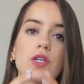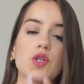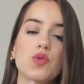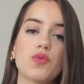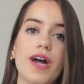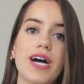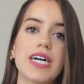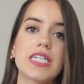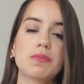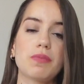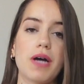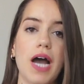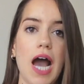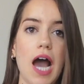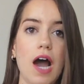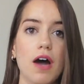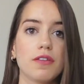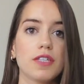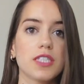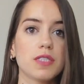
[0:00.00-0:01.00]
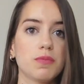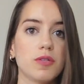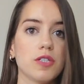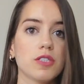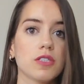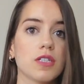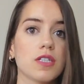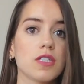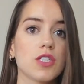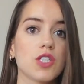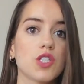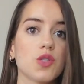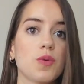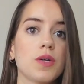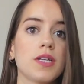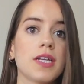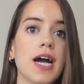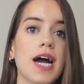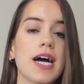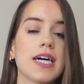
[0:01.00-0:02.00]
grasp how this person is
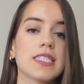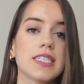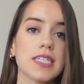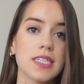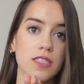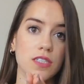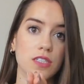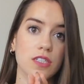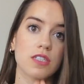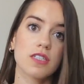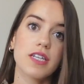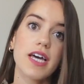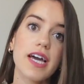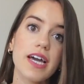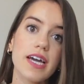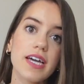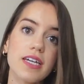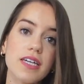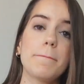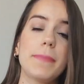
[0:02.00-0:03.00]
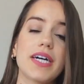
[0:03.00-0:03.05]
doing as in today,